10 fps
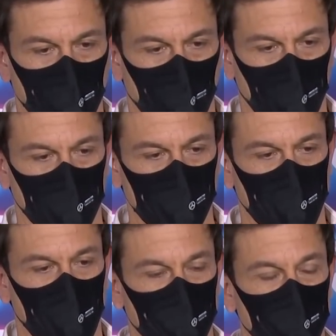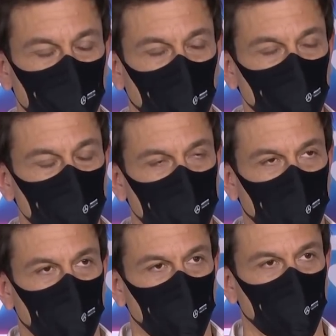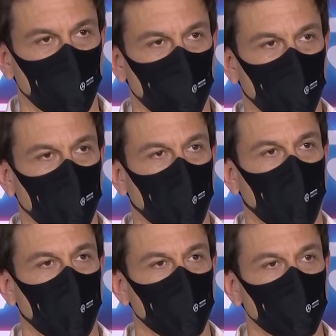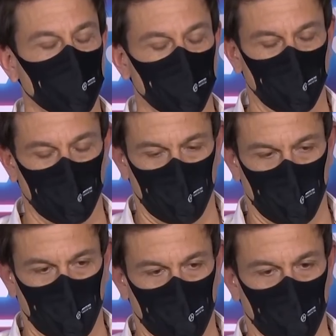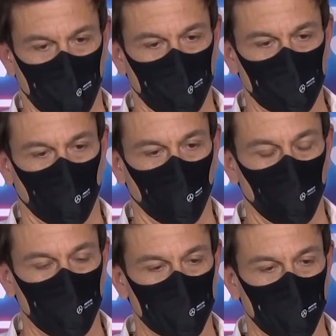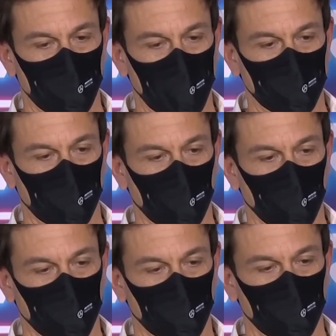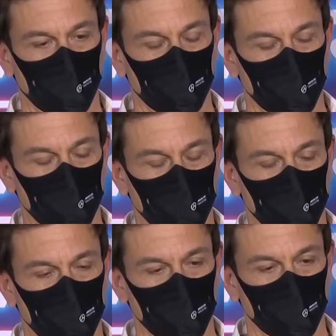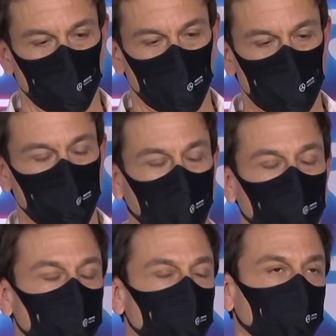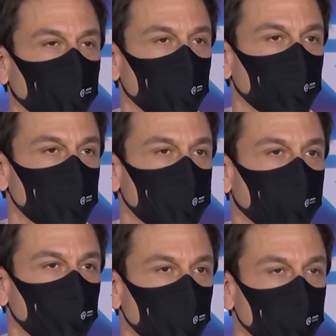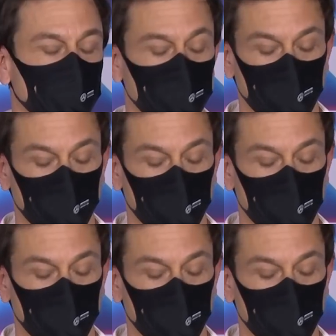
We understand that emotions can run high, and it is always a matter of perspective and perception,